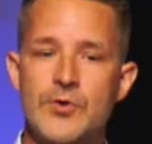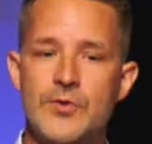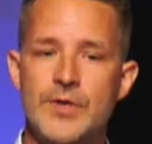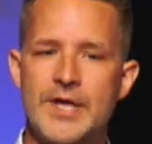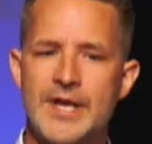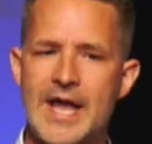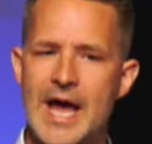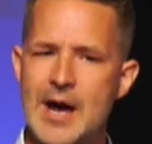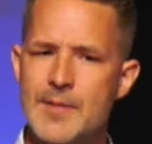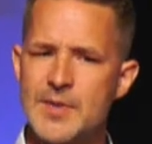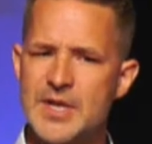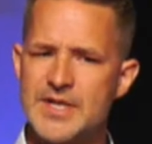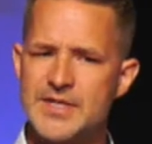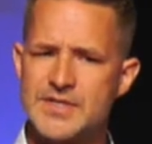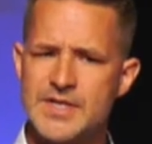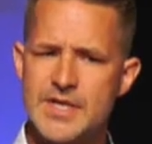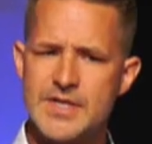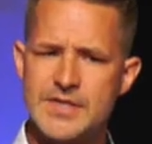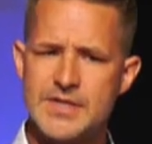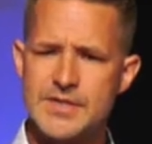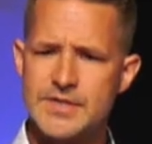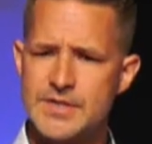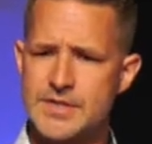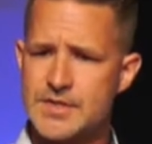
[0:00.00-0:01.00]
in how many
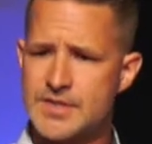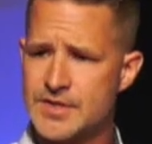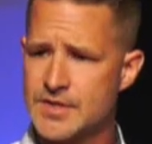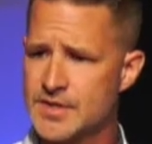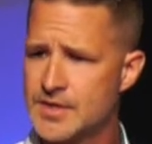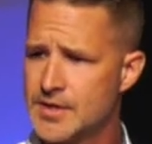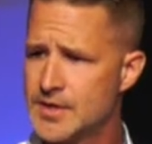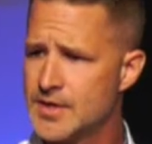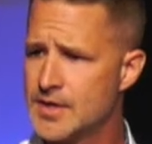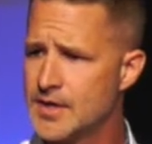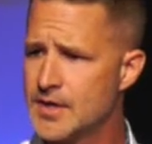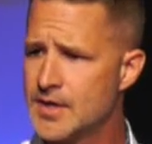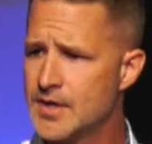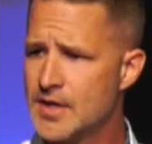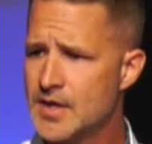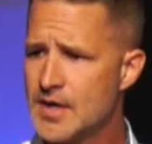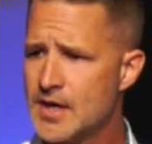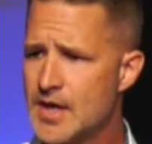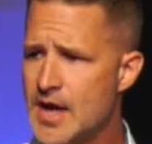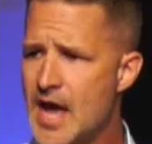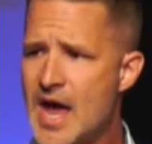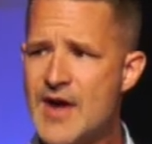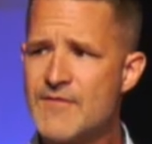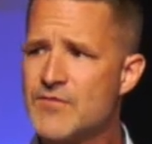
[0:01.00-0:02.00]
seasons?
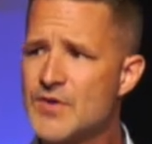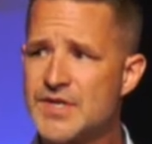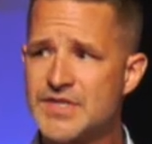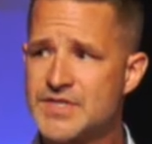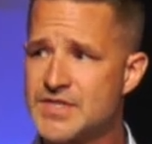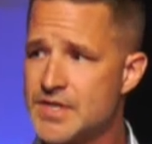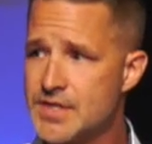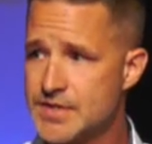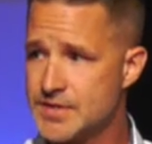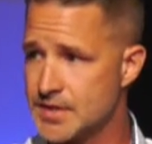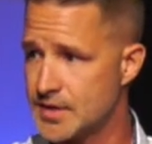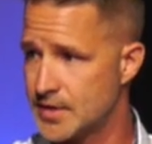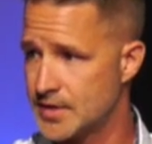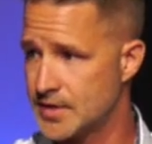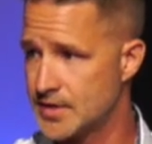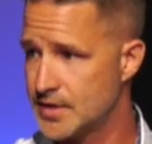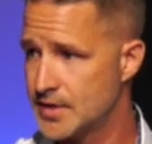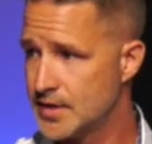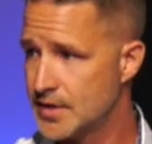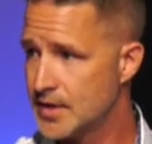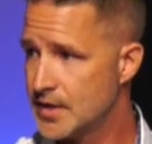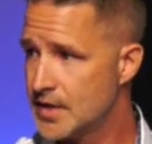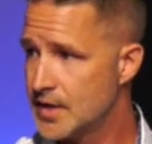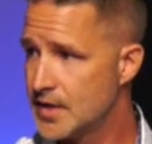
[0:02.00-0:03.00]
Every season.
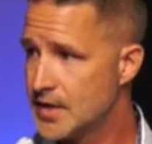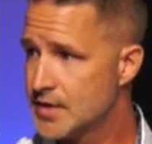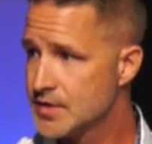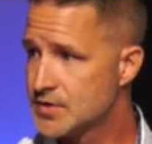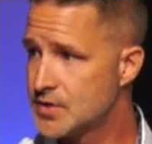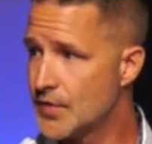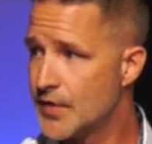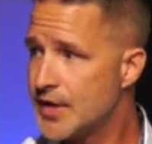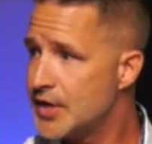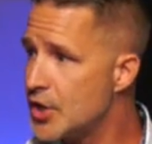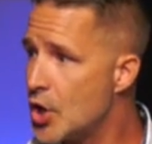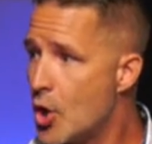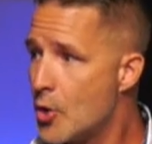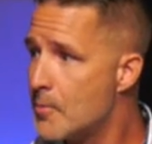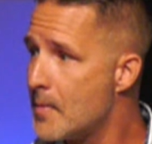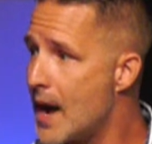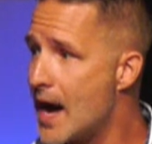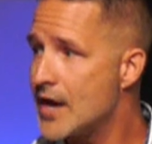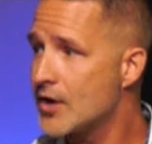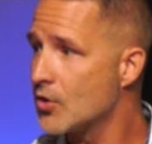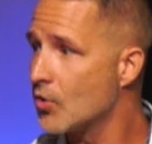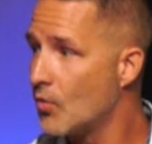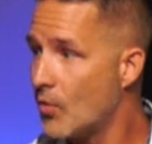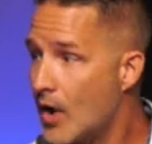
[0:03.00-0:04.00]
So that no
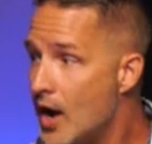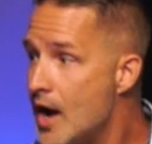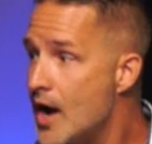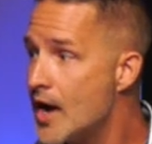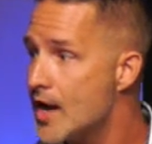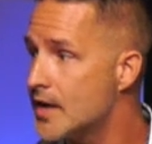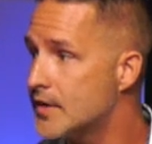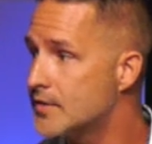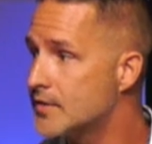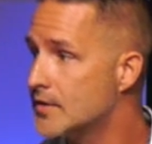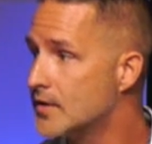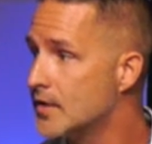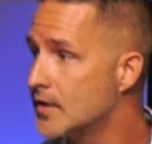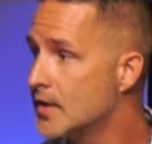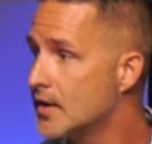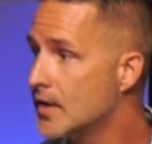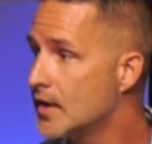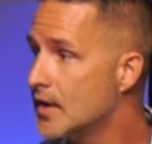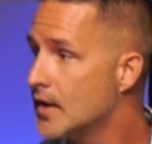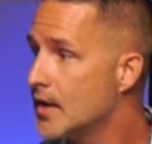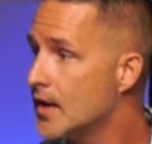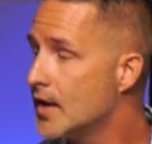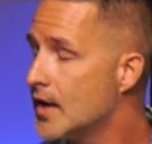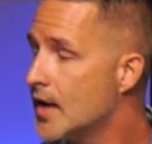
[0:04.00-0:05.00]
matter what.
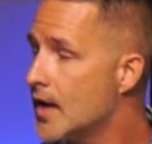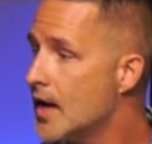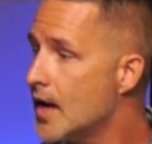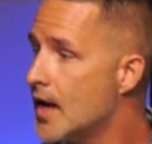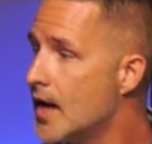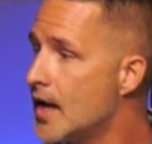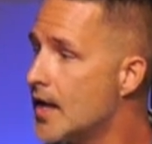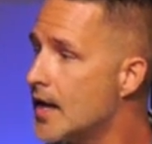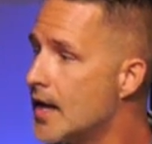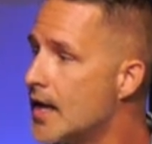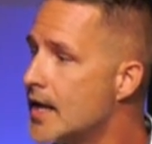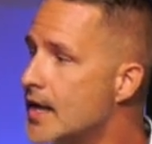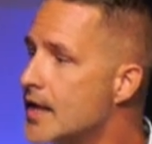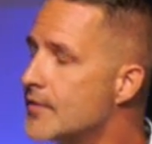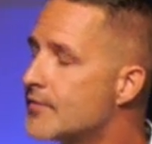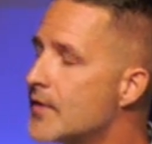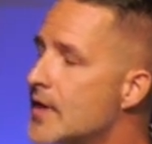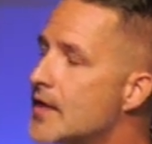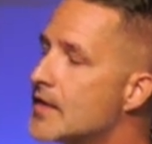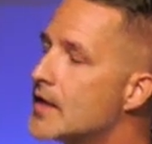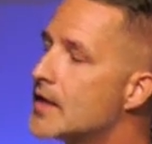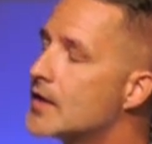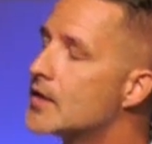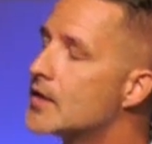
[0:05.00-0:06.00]
And, and, if, and, and